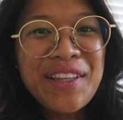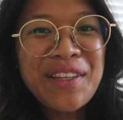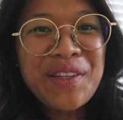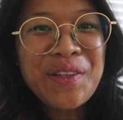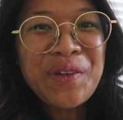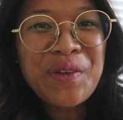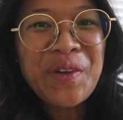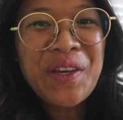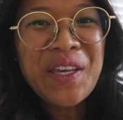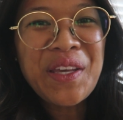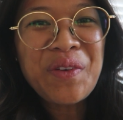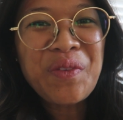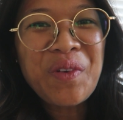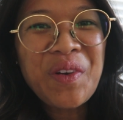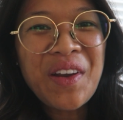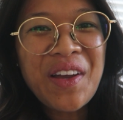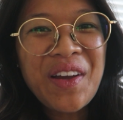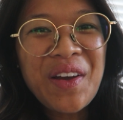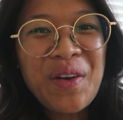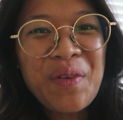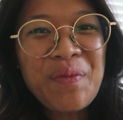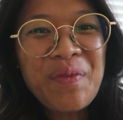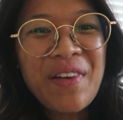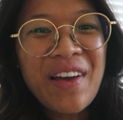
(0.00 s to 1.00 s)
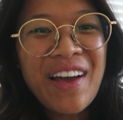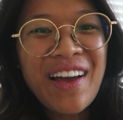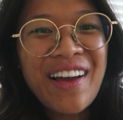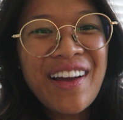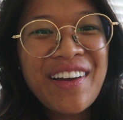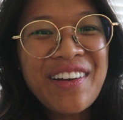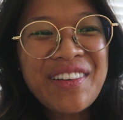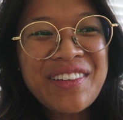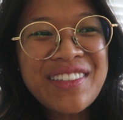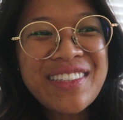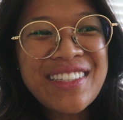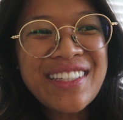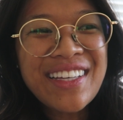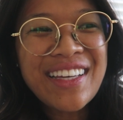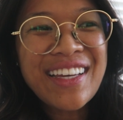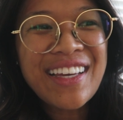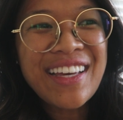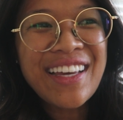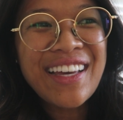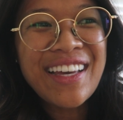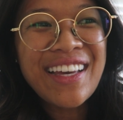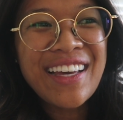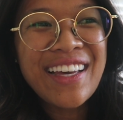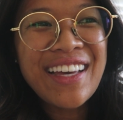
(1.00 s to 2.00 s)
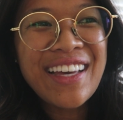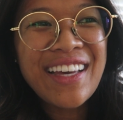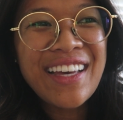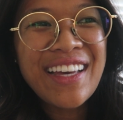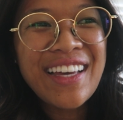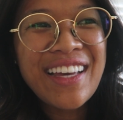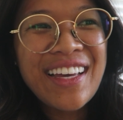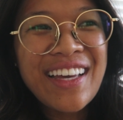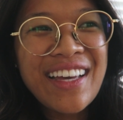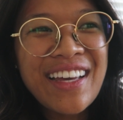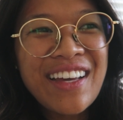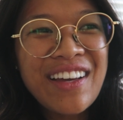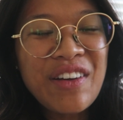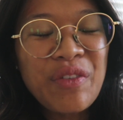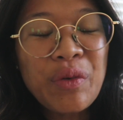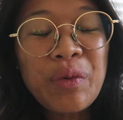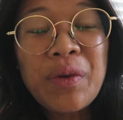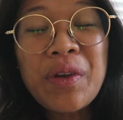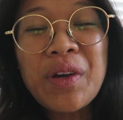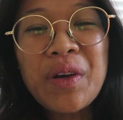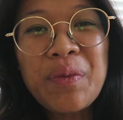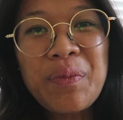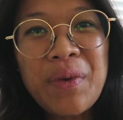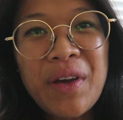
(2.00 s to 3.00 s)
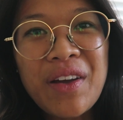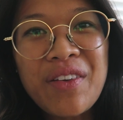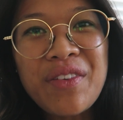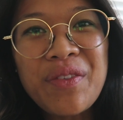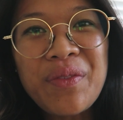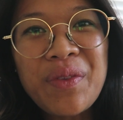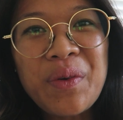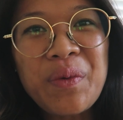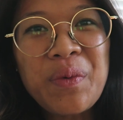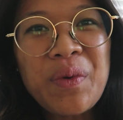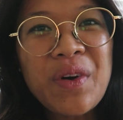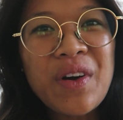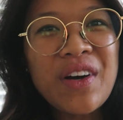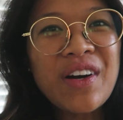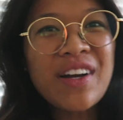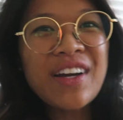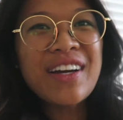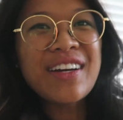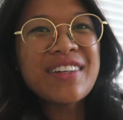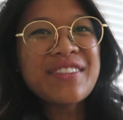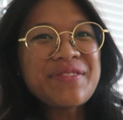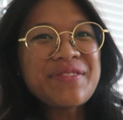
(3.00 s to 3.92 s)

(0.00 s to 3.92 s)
Low key, when I got back, I was like, when I got back from the walk,